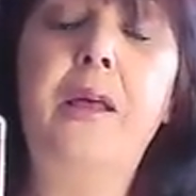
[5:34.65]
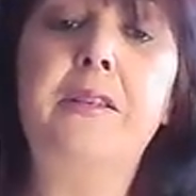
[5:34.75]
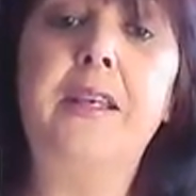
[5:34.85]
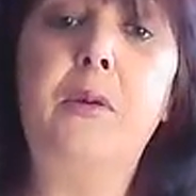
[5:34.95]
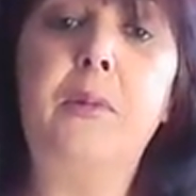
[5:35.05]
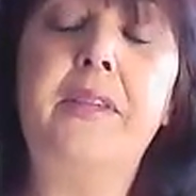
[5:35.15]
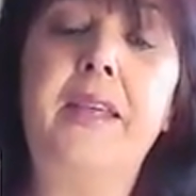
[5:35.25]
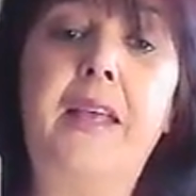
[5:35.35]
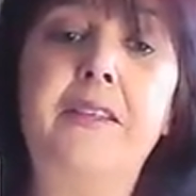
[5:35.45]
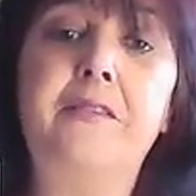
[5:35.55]
It's here with
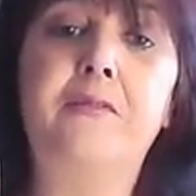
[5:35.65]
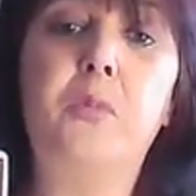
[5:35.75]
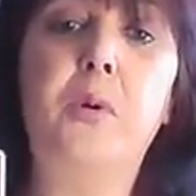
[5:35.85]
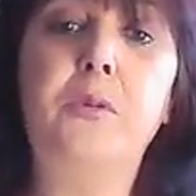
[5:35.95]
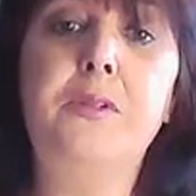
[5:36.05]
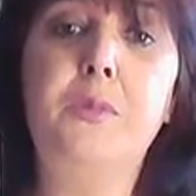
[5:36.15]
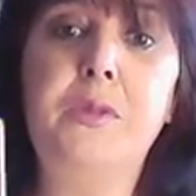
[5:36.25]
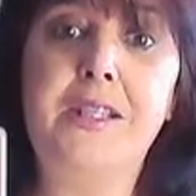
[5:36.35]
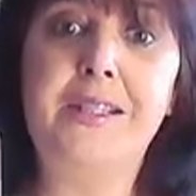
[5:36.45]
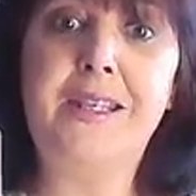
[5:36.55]
the Ace of Wands,
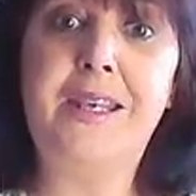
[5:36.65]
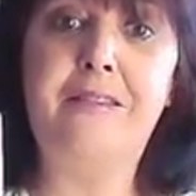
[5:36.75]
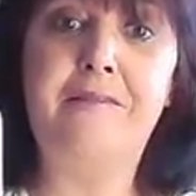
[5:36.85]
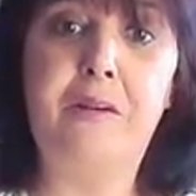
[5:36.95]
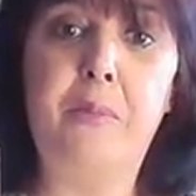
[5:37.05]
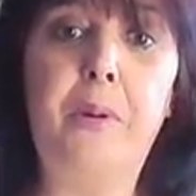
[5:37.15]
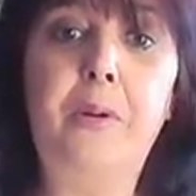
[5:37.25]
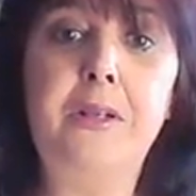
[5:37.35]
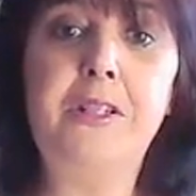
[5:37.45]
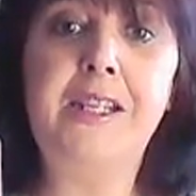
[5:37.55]
which is either an
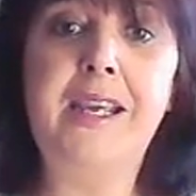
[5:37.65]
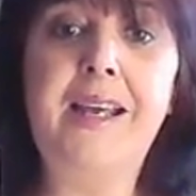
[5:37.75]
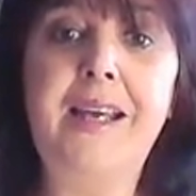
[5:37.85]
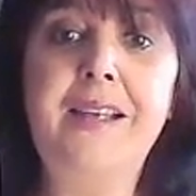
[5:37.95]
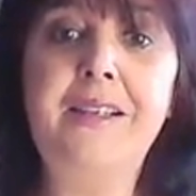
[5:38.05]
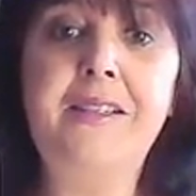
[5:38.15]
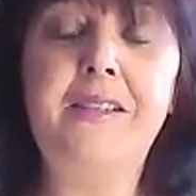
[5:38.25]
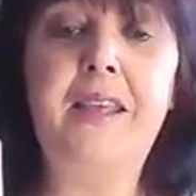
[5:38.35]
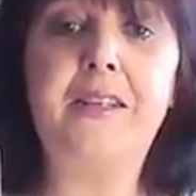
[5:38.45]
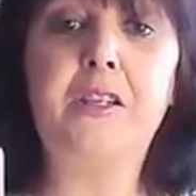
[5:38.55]
apology card
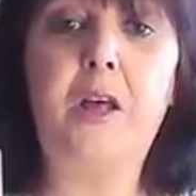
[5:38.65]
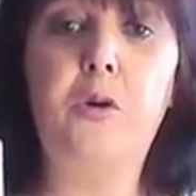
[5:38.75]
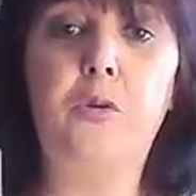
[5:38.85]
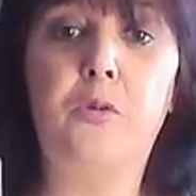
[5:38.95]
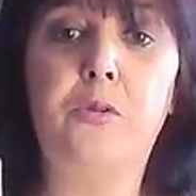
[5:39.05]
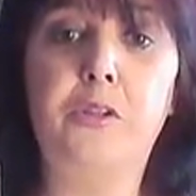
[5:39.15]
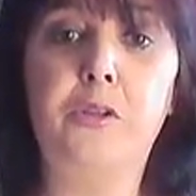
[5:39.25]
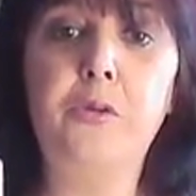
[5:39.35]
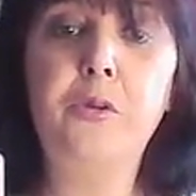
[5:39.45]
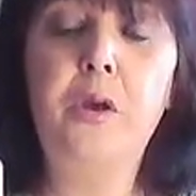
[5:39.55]
that's owed or
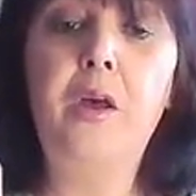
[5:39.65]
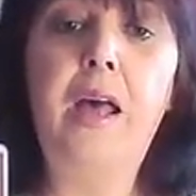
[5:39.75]
due,